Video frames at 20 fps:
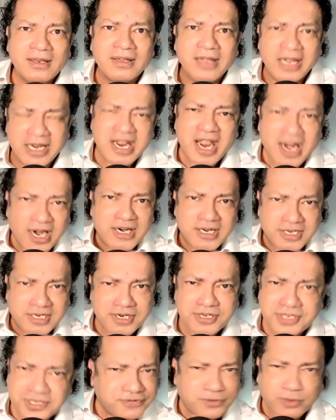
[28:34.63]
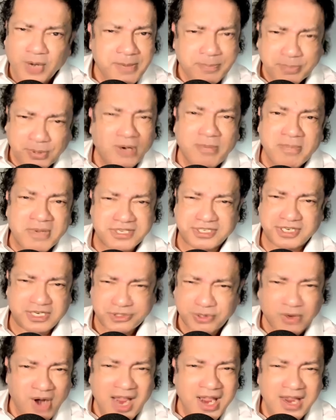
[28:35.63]
Inheritors of great promises,
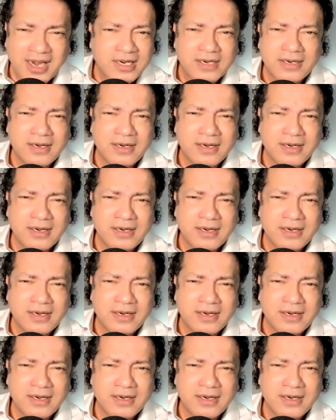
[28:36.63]
right?